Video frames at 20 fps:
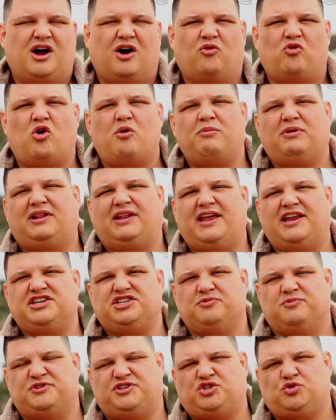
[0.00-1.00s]
A Roman
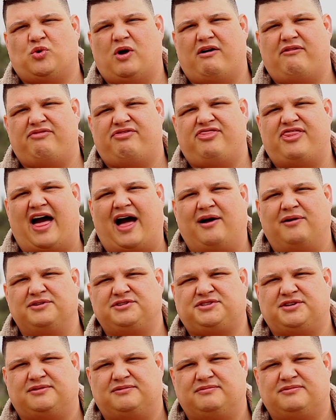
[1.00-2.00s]
legion was
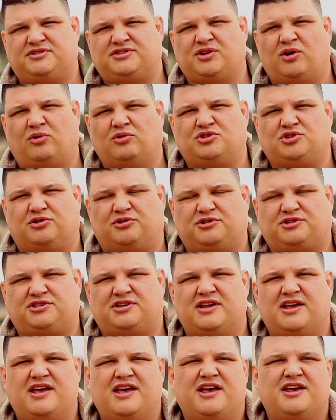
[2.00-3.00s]
12,000 soldiers.